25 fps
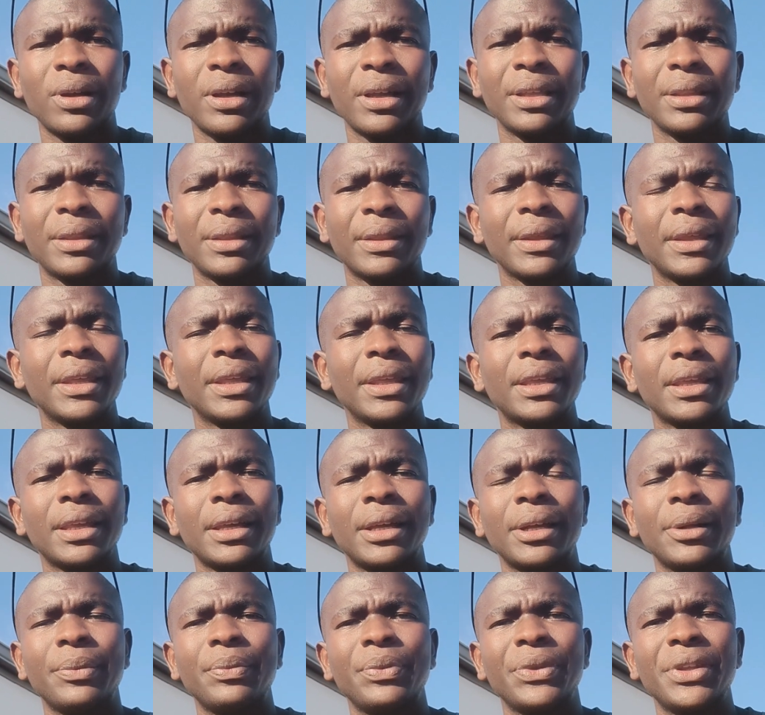I think
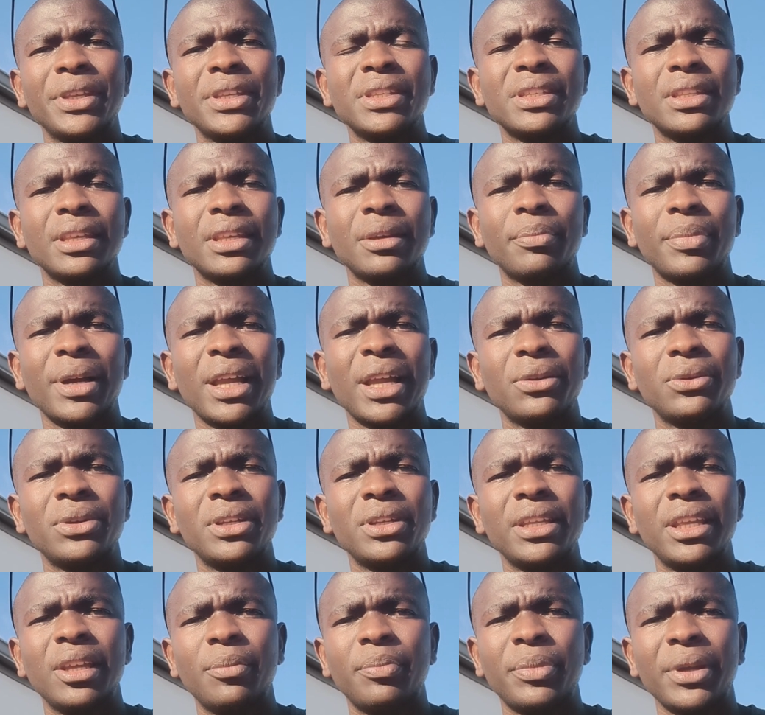he's the pioneer